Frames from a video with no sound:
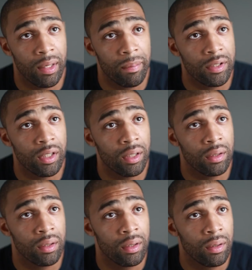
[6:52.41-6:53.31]
I miss
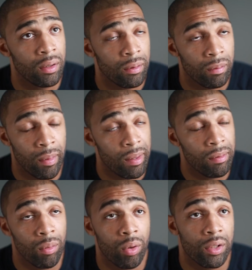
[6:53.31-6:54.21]
her, maybe
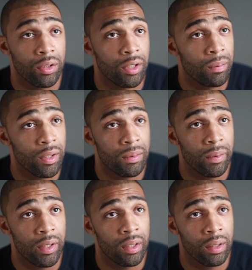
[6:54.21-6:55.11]
more than she missed
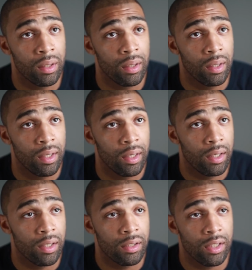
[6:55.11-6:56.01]
me.
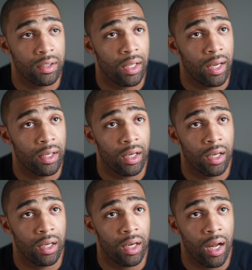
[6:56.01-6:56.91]
And it's just like,
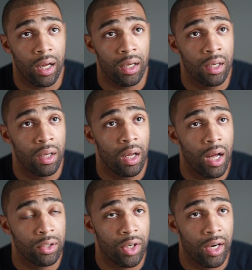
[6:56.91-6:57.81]
uh, I,
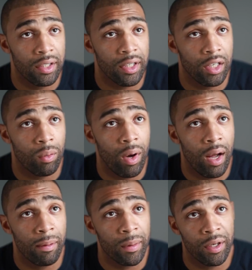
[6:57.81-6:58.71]
I try to tell her
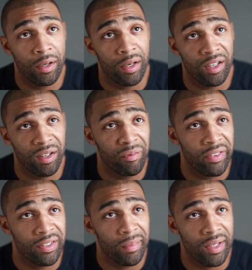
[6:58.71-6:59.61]
why I'm here and I
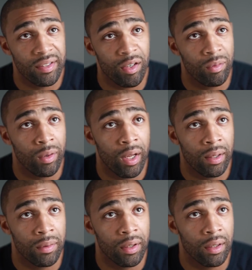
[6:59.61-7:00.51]
convince myself while
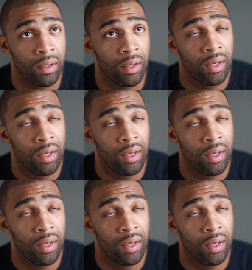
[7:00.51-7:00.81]
I'm there.